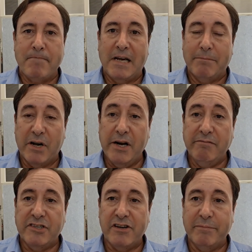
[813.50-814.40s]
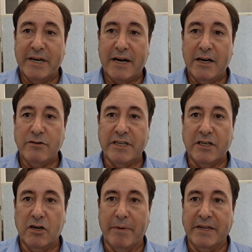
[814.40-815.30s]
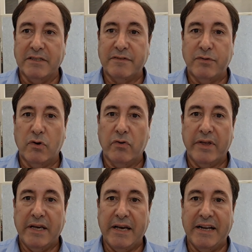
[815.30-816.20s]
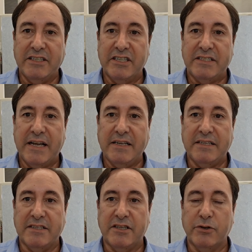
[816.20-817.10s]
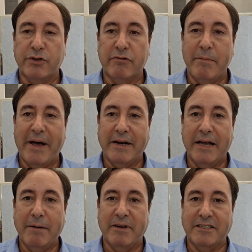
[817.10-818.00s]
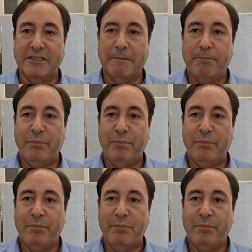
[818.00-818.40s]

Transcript: I'm going to reserve my closing comments for the NHS dentist who shall remain nameless.